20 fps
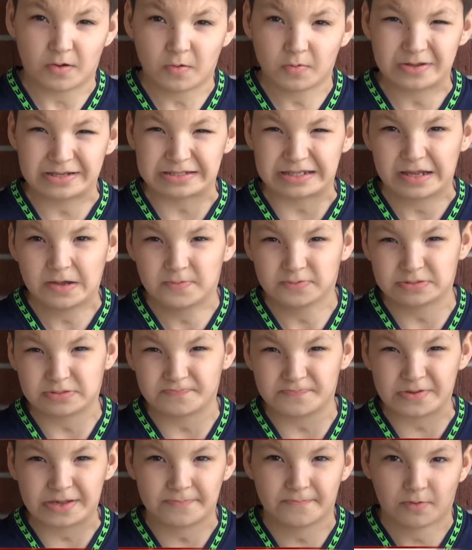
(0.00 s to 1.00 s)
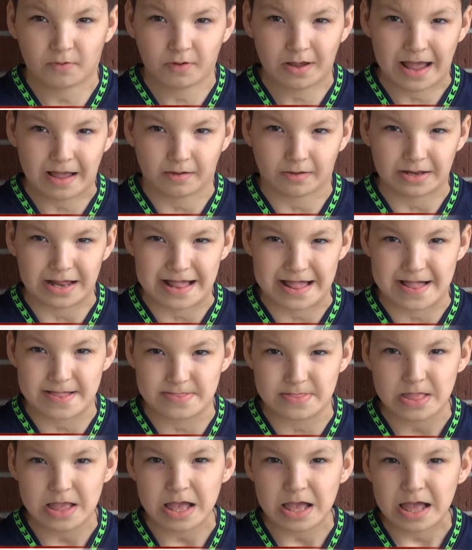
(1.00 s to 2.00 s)
always helps people out,
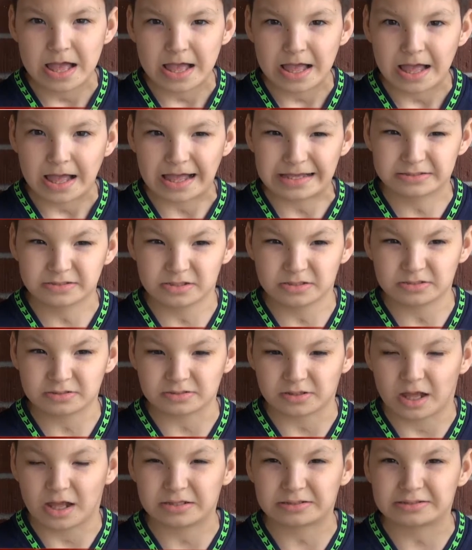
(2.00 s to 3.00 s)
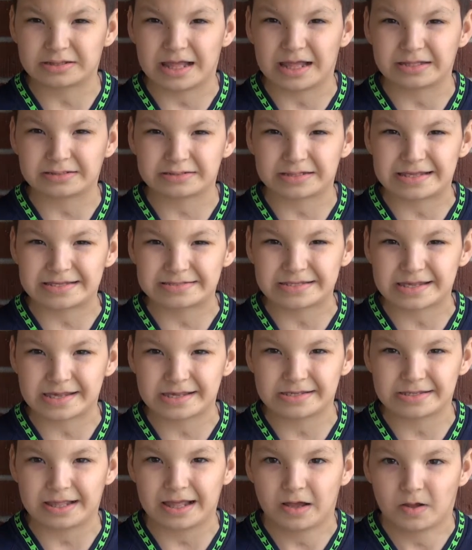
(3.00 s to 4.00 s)
and I just thought that they
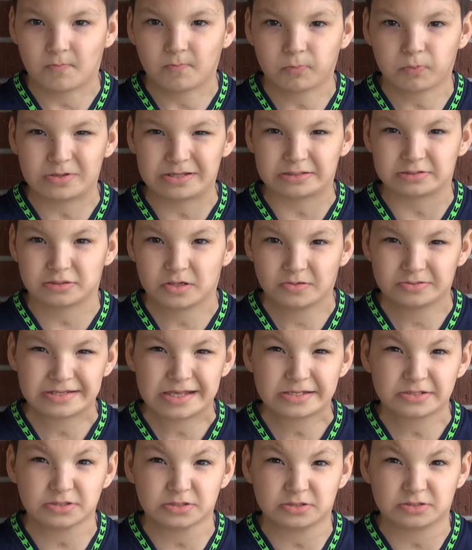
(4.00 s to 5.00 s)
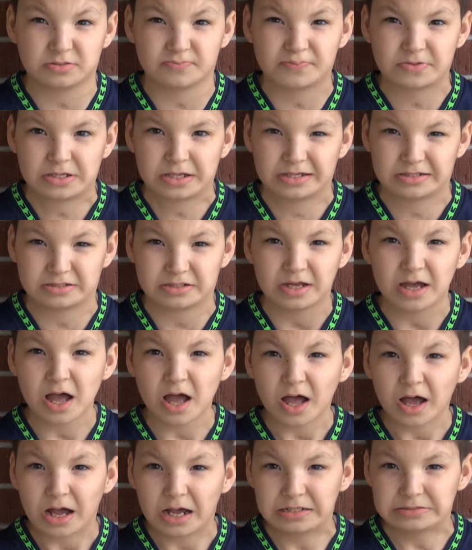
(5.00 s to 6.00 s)
needed help with donations because
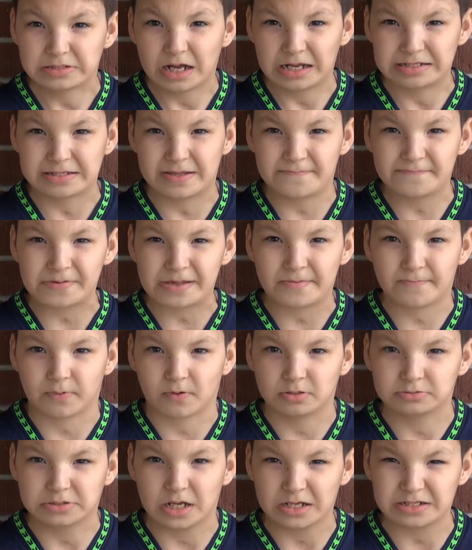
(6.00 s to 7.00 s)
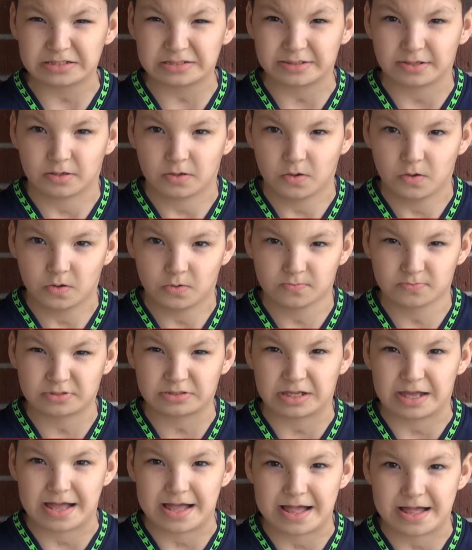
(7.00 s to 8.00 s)
a lot of people lost their
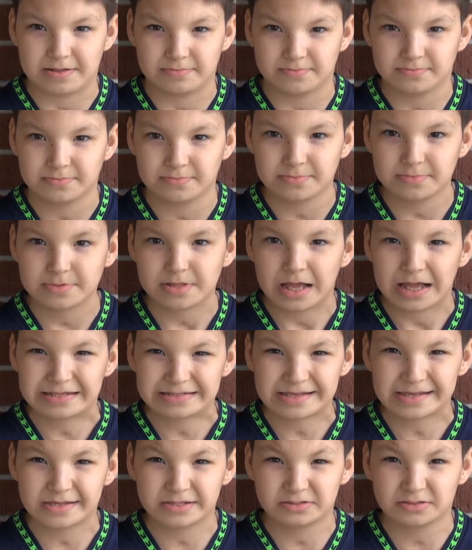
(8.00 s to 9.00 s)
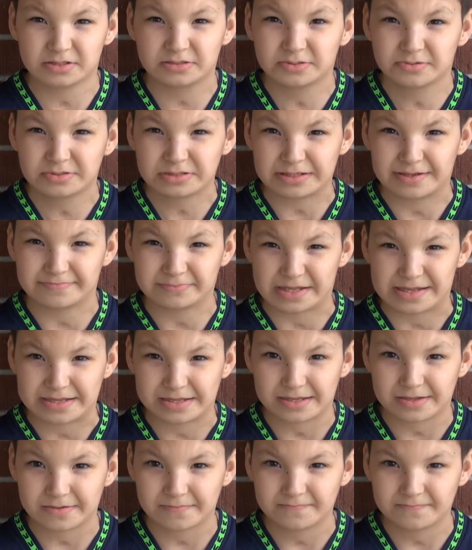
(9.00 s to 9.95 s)
homes and I needed to do something.